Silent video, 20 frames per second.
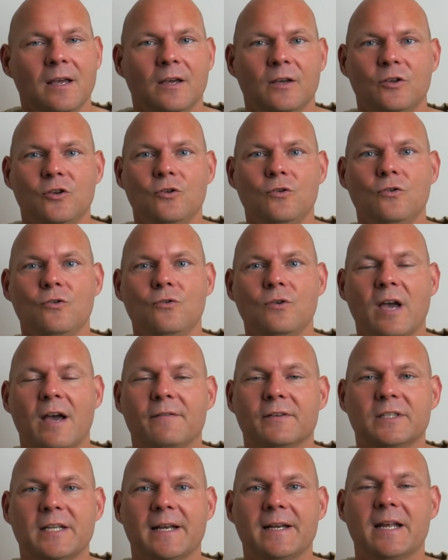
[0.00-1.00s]
You have
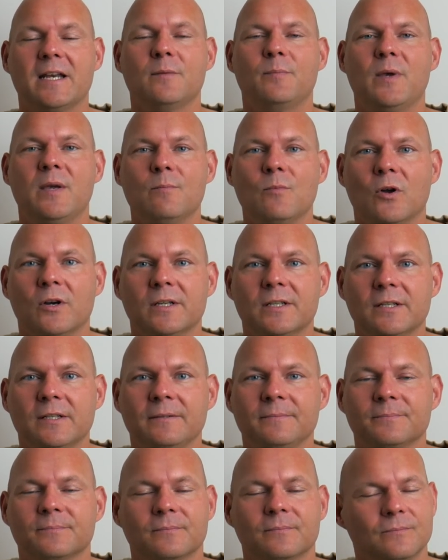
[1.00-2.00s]
a 1080p monitor,
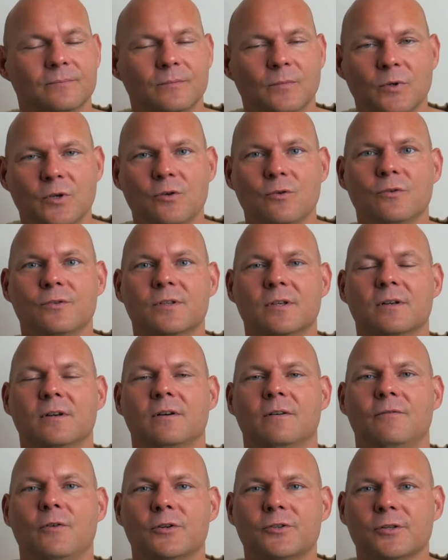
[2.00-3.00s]
use
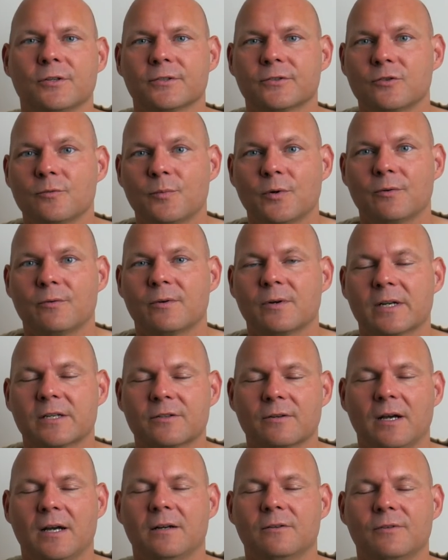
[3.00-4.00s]
virtual super res-
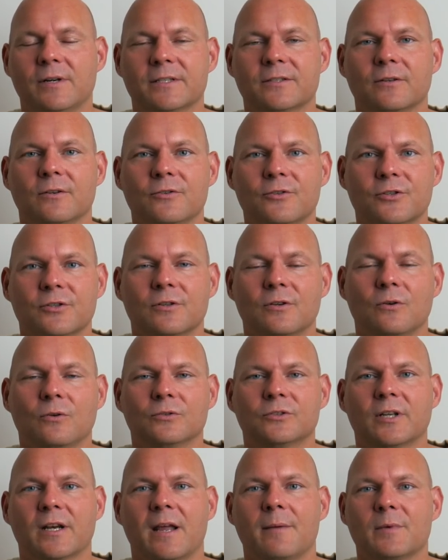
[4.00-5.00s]
uh, resolution or
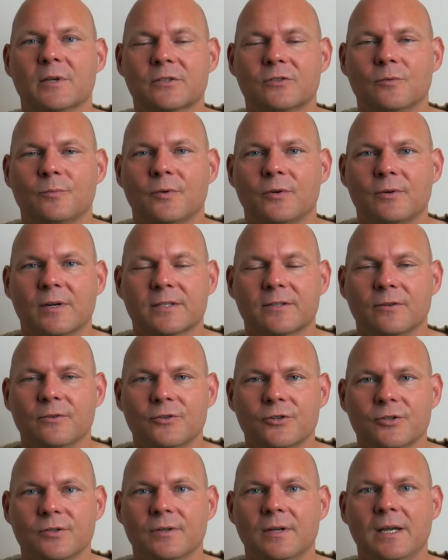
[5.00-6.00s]
dynamic super
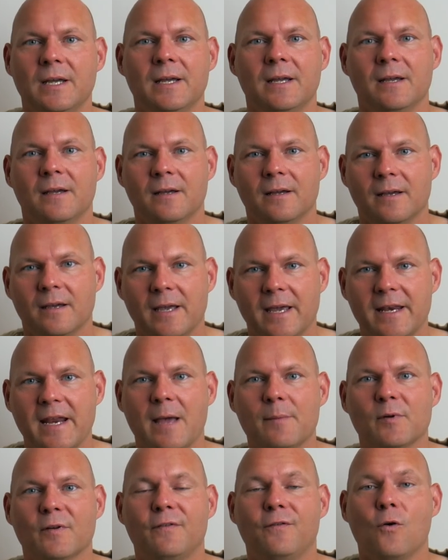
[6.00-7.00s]
resolution,
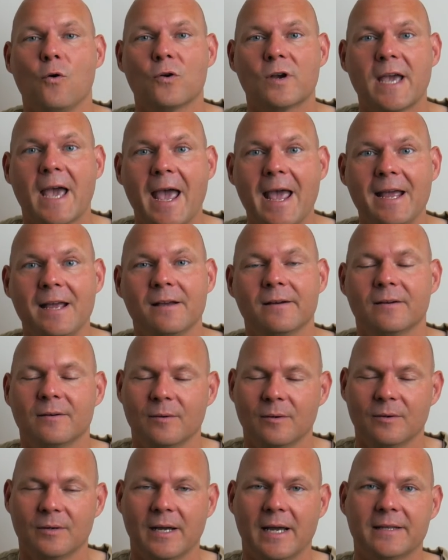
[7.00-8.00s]
enable 4K,
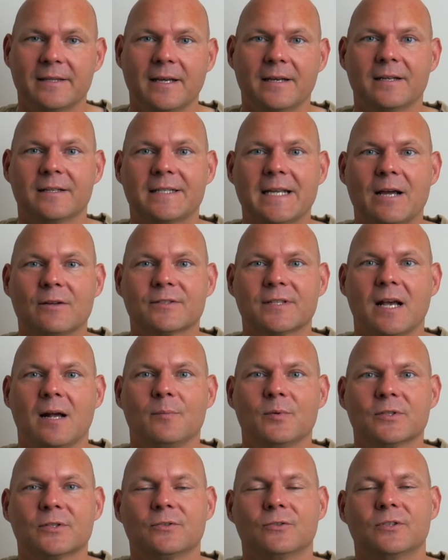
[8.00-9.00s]
and then it
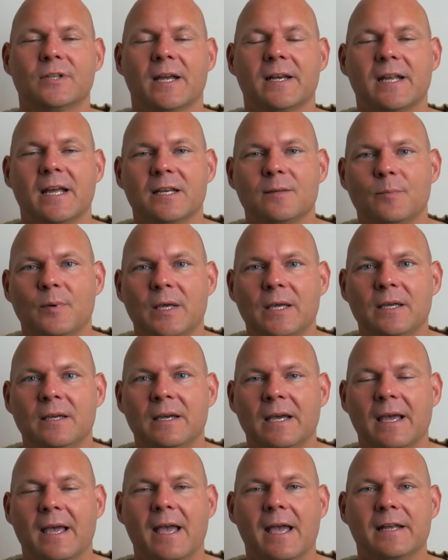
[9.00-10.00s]
downsamples to 1080p
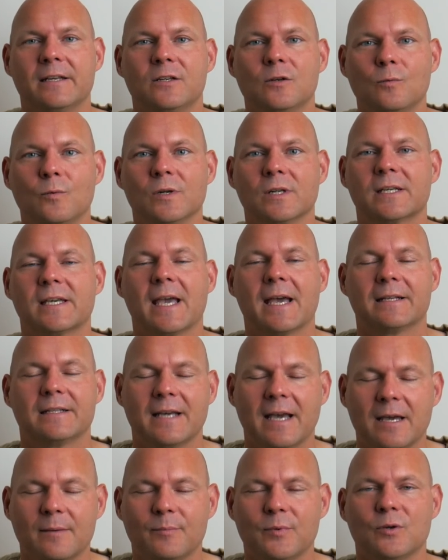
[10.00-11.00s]
and you will get
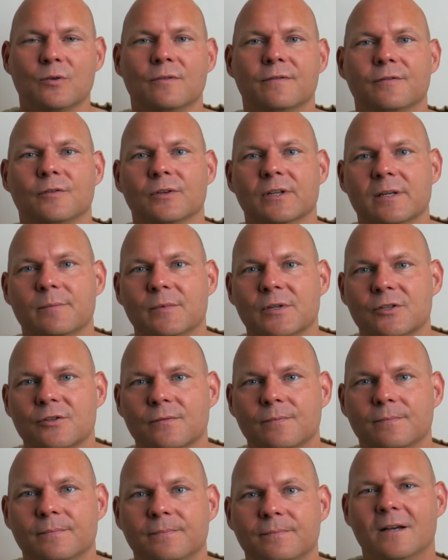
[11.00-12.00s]
a beautiful image.
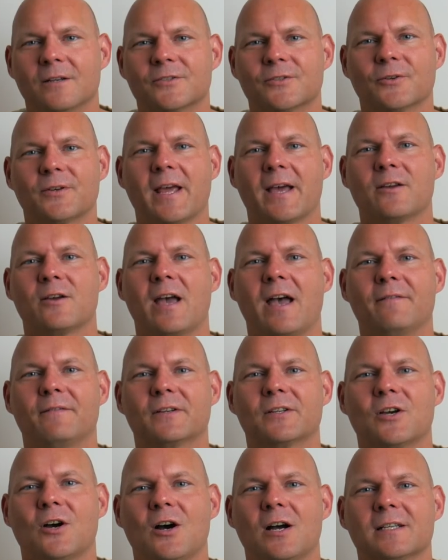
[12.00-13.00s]
So there you have
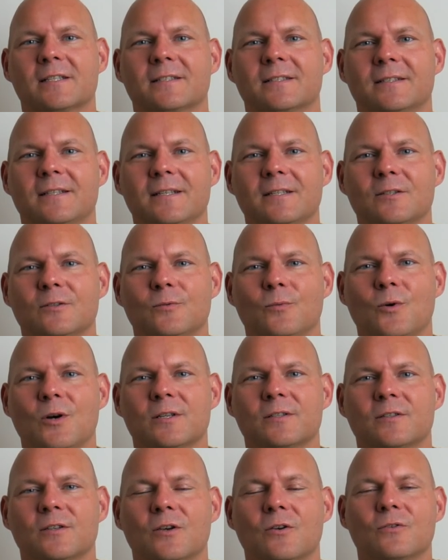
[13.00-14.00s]
it guys. This
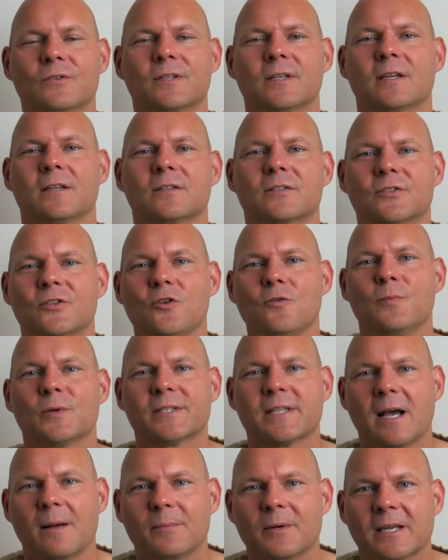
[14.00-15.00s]
was using super
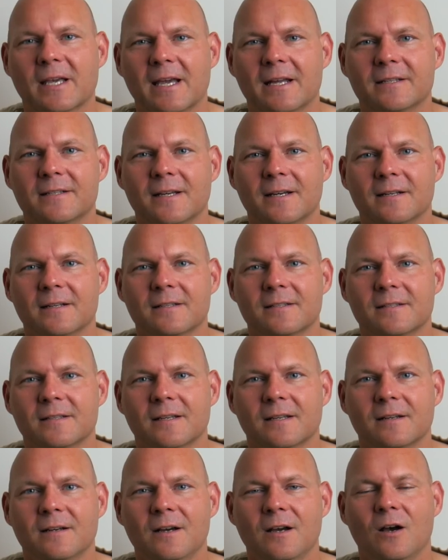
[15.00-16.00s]
sampling
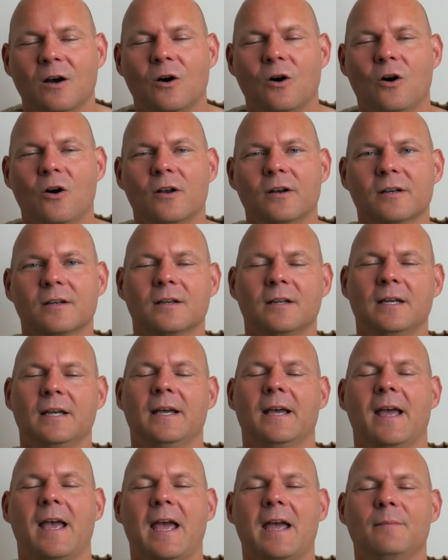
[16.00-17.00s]
anti-aliasing on
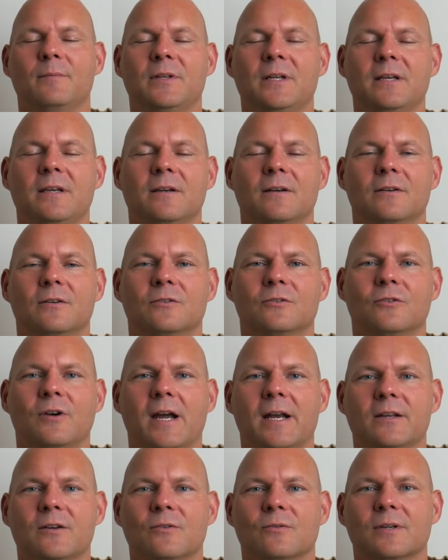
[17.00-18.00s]
AMD
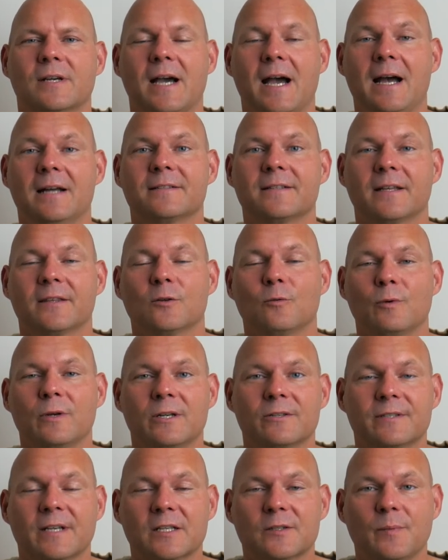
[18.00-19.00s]
Radeon cards under
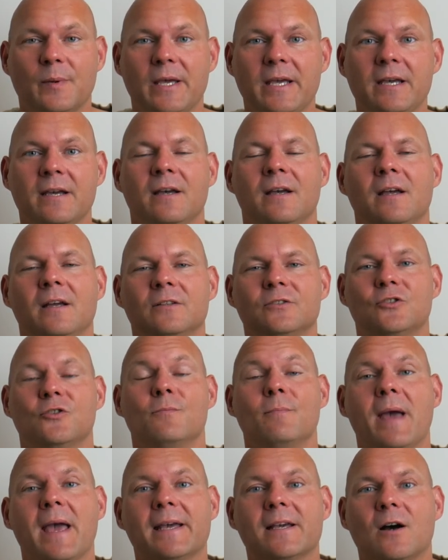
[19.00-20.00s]
Windows XP to
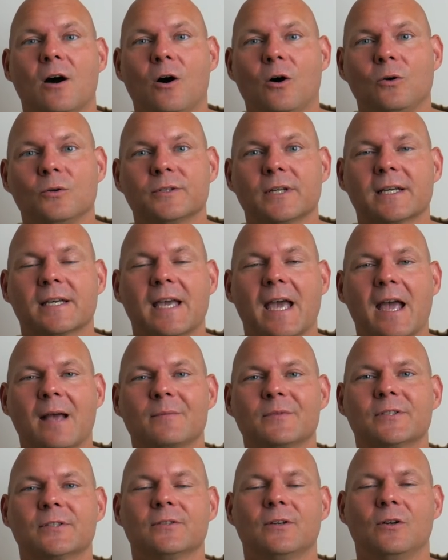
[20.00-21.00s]
make older
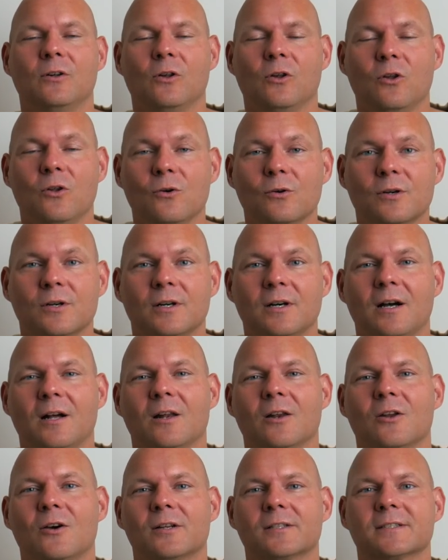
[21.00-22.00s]
games look a
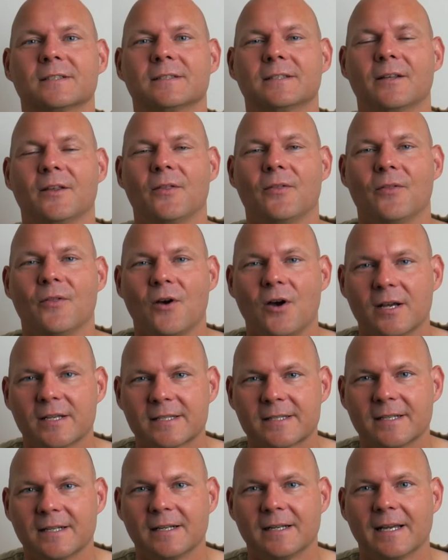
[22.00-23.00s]
lot
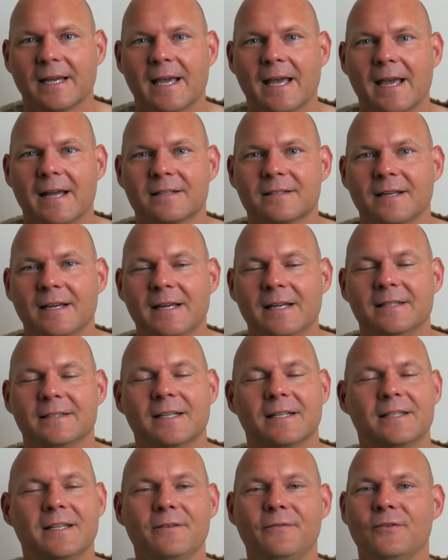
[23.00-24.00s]
nicer. And
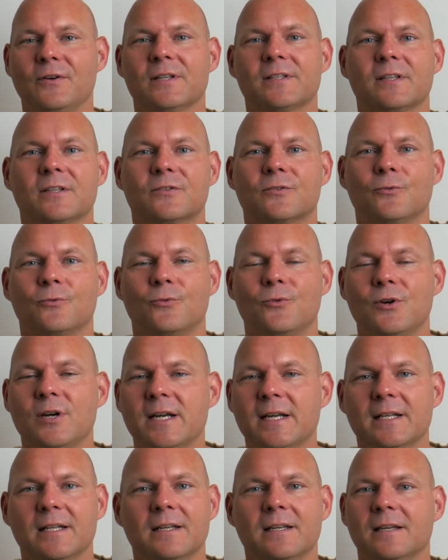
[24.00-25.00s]
the difference is
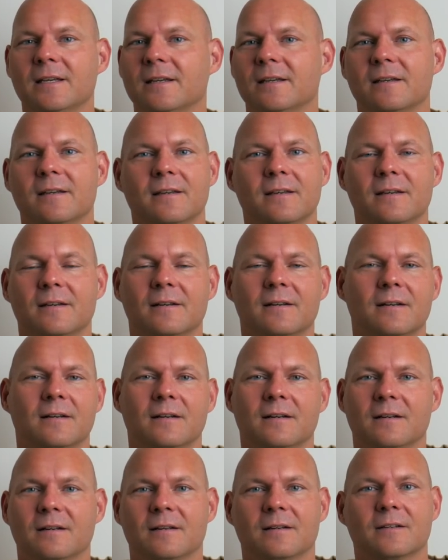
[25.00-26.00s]
really
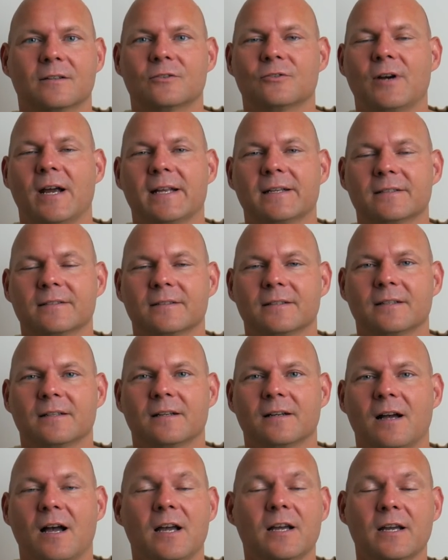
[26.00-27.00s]
uh, great.
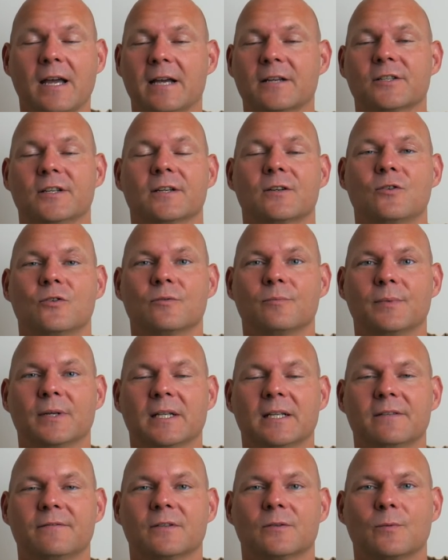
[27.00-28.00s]
Uh, I actually couldn't
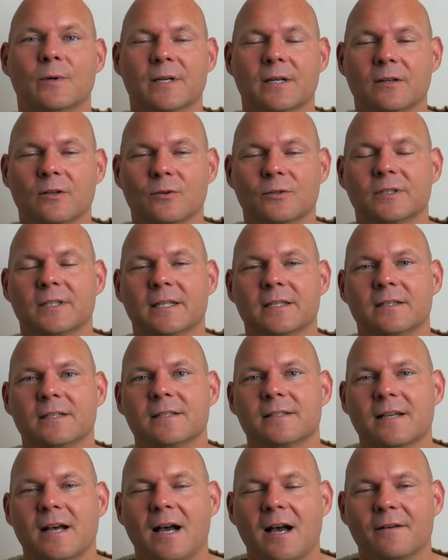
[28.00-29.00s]
believe it when I looked at
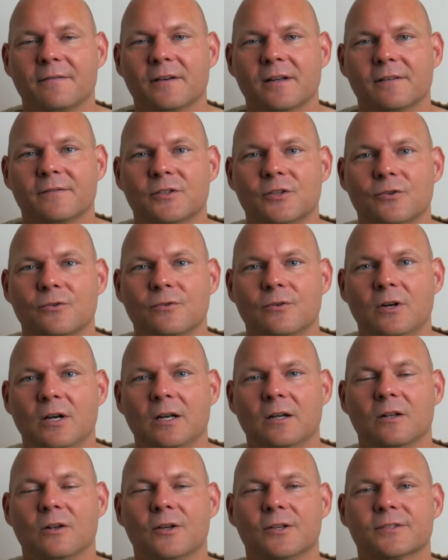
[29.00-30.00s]
these Half-Life 2
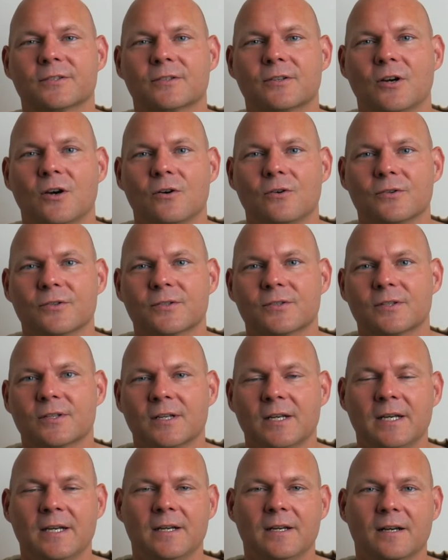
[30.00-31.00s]
Lost Coast
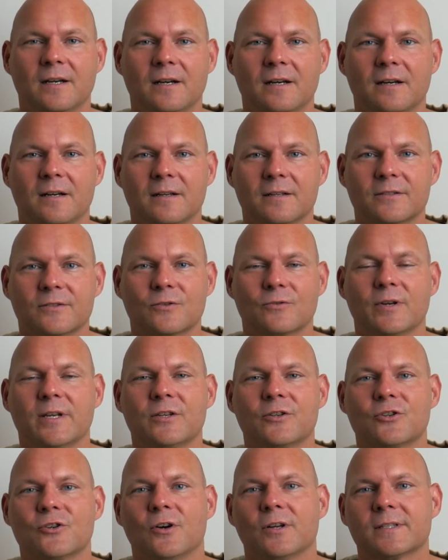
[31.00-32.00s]
uh,
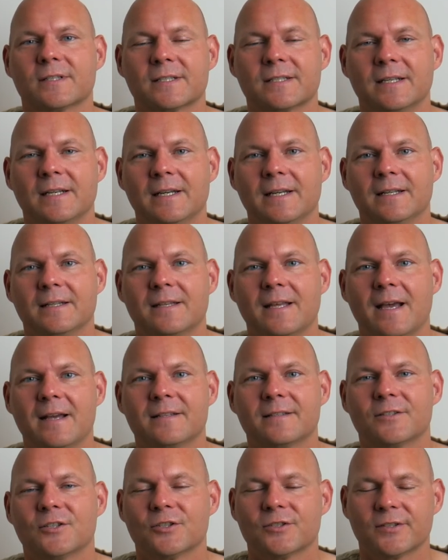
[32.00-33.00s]
screenshots.
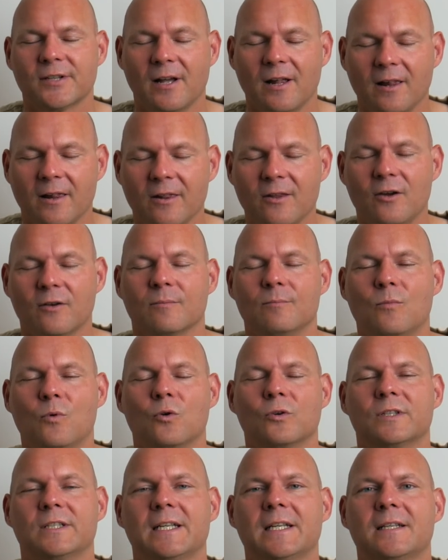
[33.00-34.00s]
There's just a lot
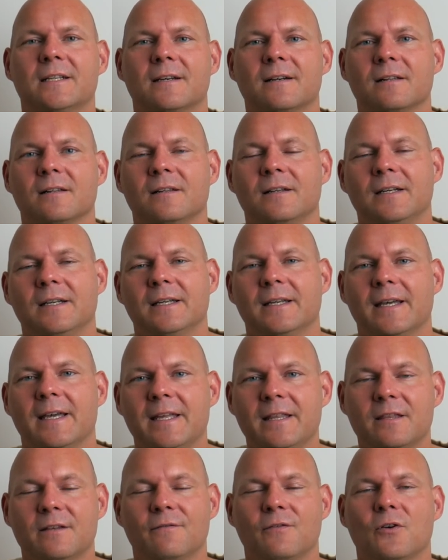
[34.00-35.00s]
more detail
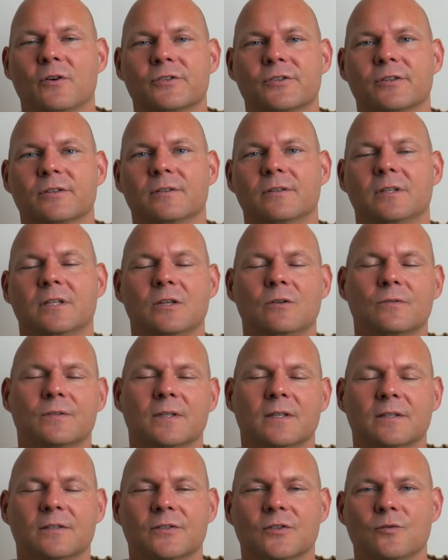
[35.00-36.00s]
in the version
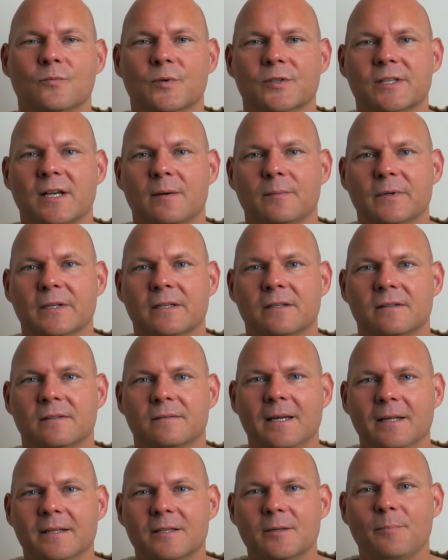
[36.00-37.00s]
using super sampling.
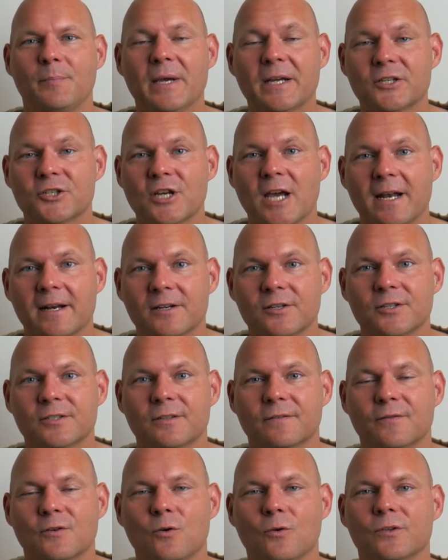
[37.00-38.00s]
The big challenge is
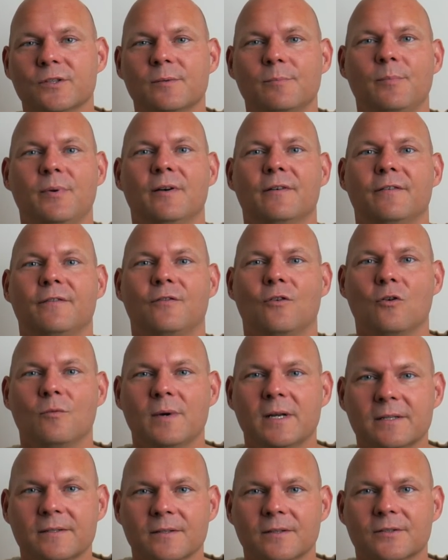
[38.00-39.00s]
of course performance.